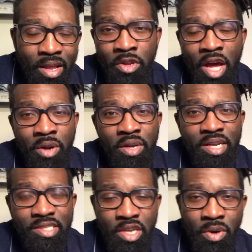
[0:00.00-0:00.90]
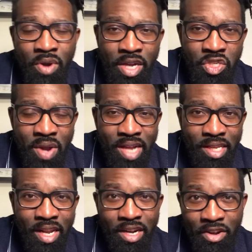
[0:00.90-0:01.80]
Not only does he attract a
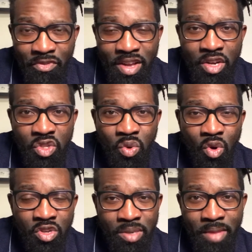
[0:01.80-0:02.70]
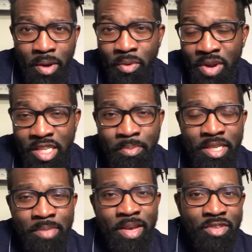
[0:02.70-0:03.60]
lot of defenders towards him that creates
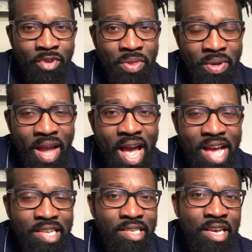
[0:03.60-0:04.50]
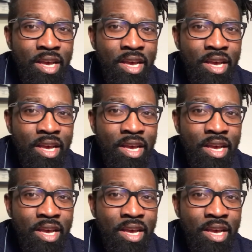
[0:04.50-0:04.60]
space for other guys,